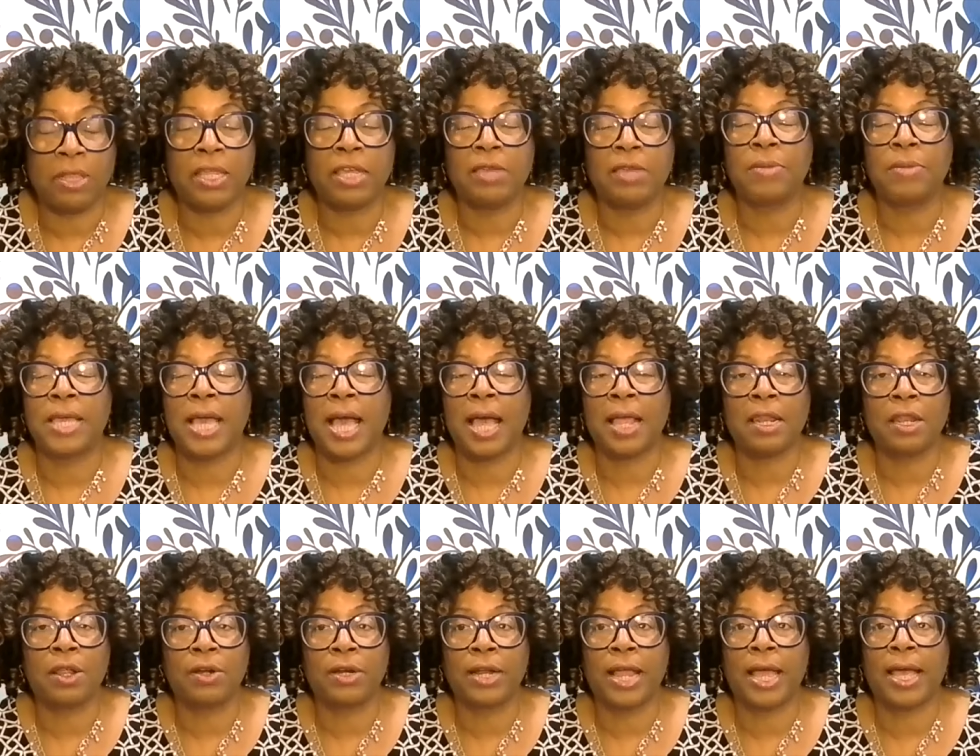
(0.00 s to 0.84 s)
believe me, I
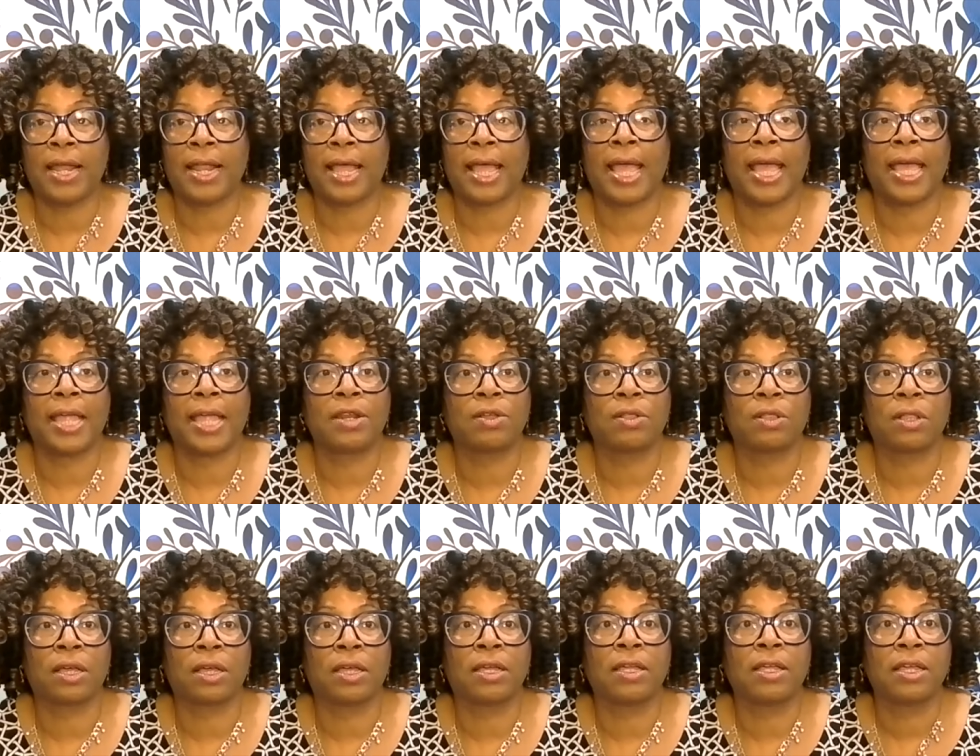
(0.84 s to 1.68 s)
learned how to
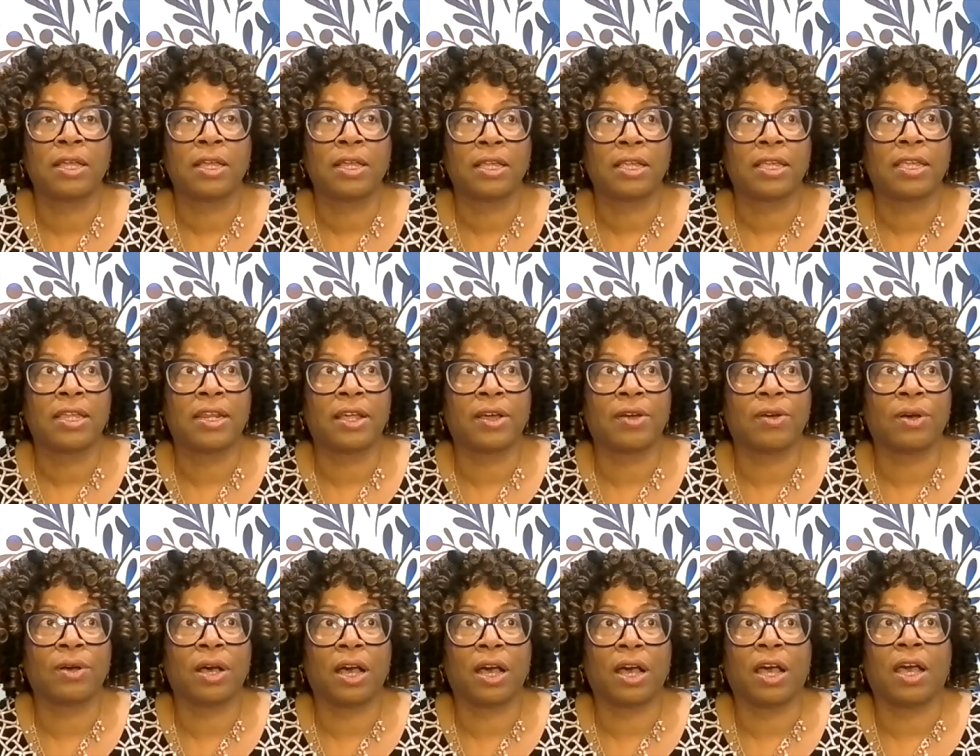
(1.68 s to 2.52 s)
handle a, you
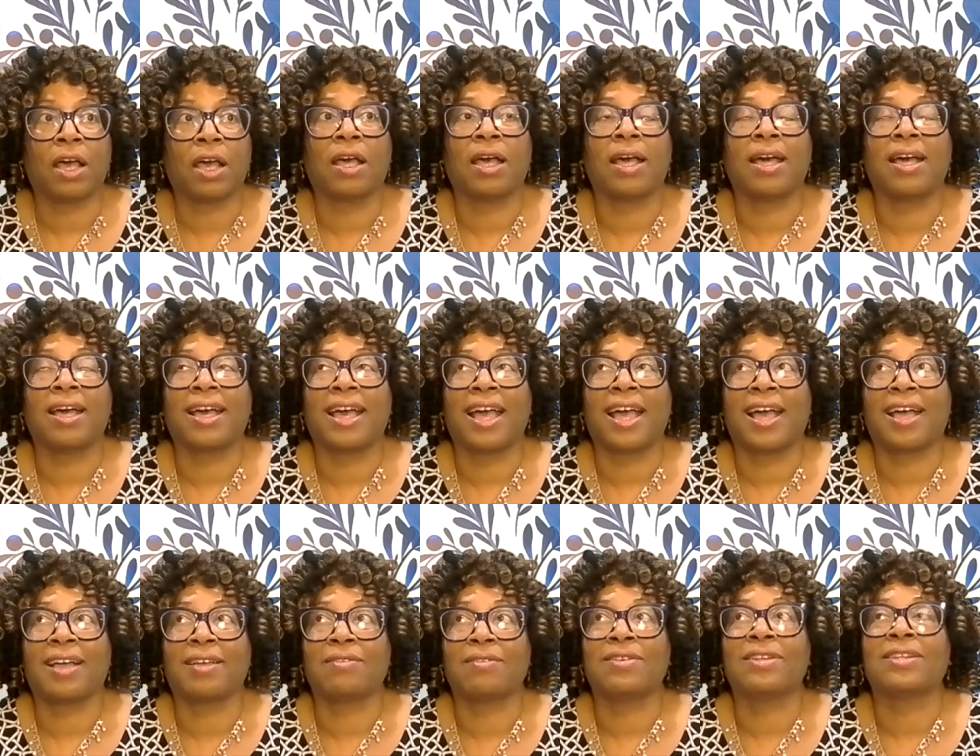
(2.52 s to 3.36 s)
know, a, a,
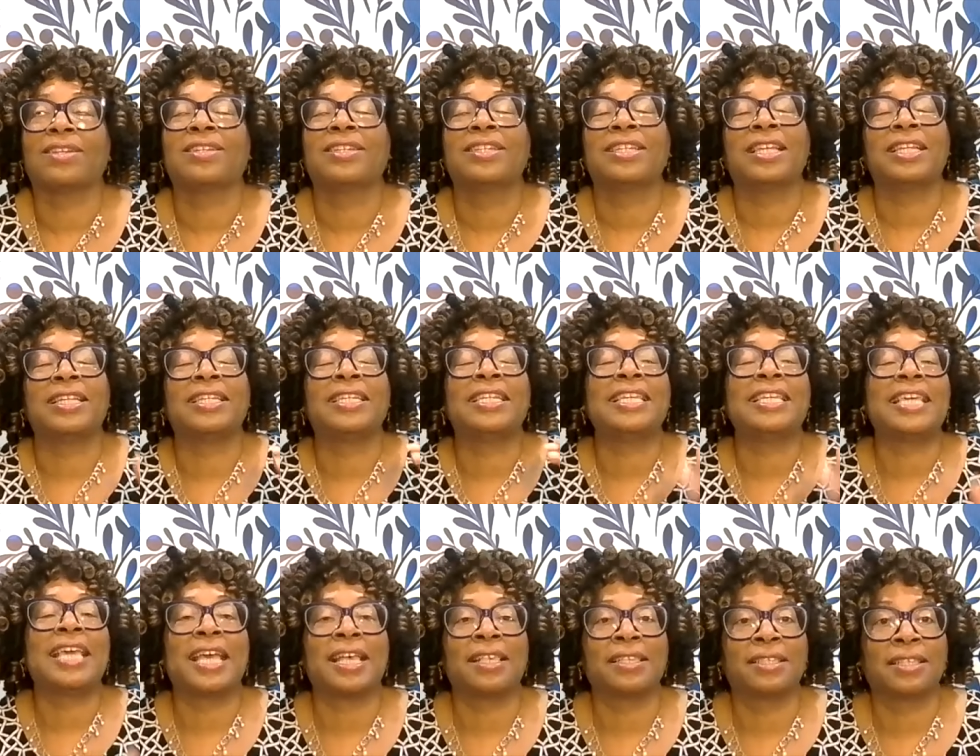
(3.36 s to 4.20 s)
to
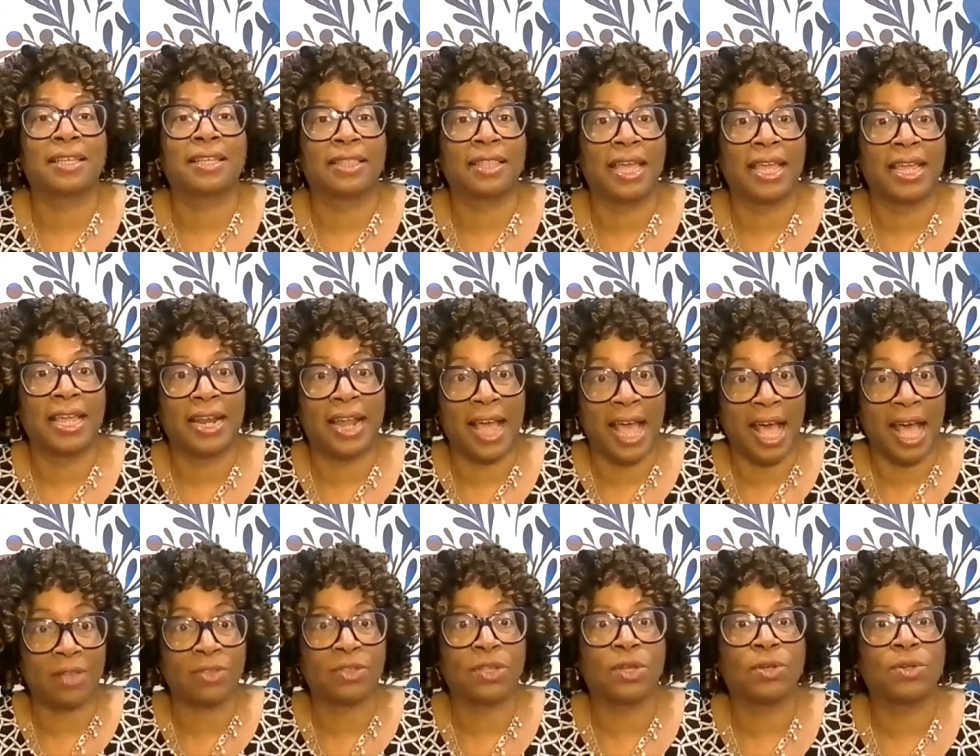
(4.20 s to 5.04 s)
de-escalate a
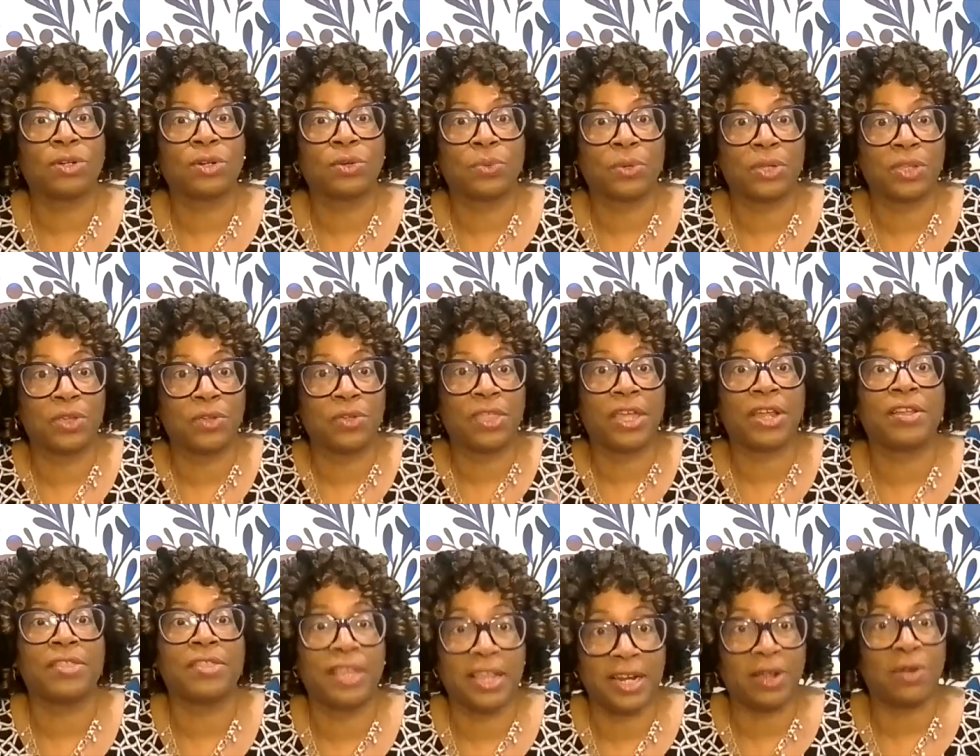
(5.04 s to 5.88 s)
householder when you're
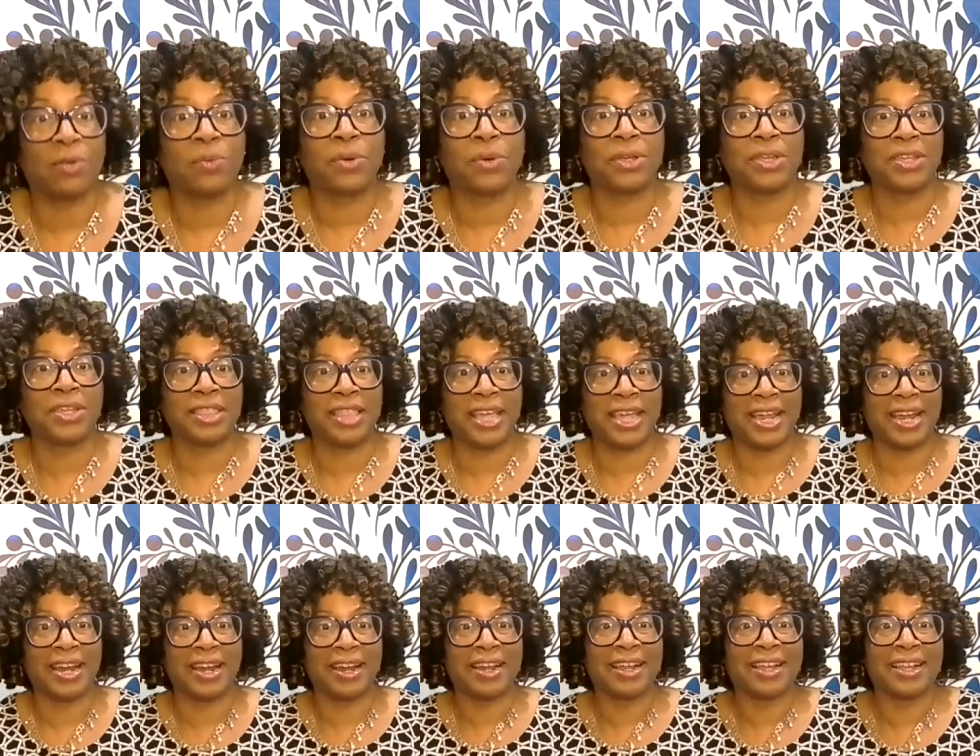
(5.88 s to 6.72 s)
there and they don't want you
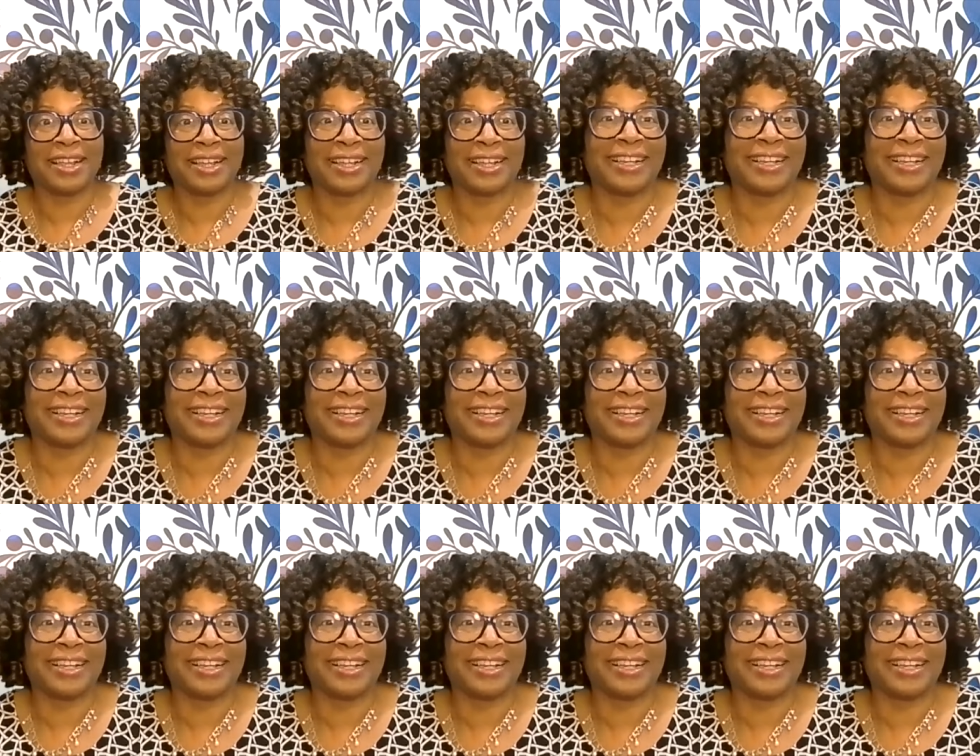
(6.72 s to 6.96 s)
there.